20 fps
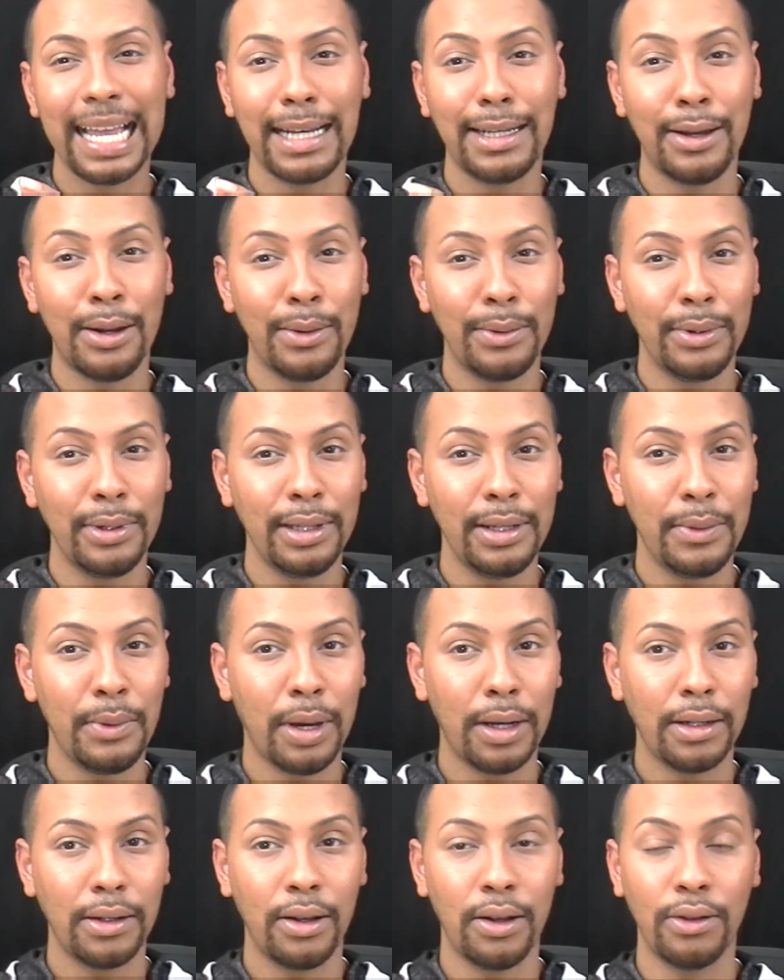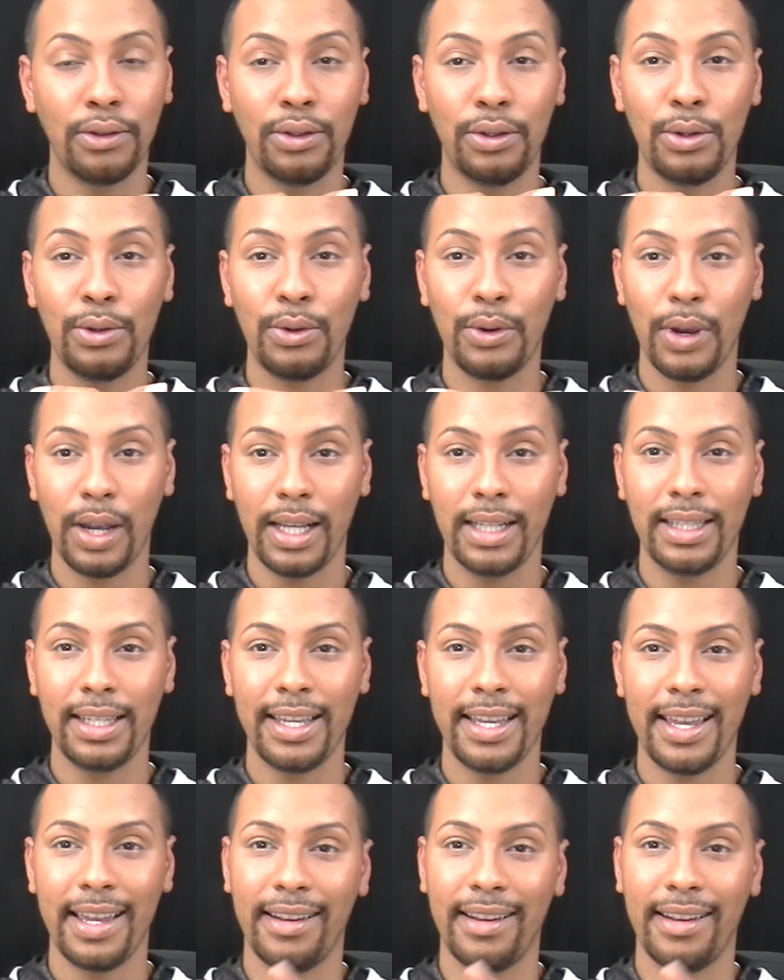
I don't really want to go too crazy